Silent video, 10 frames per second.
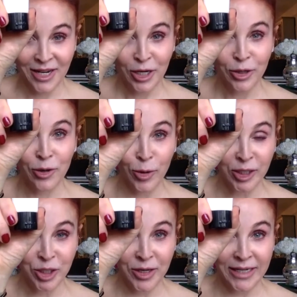your
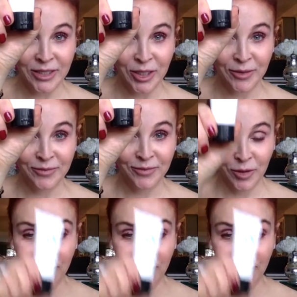moisturizer,
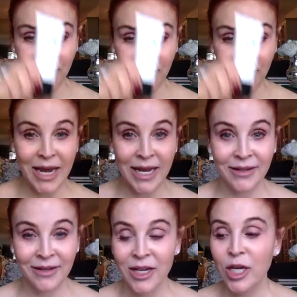okay?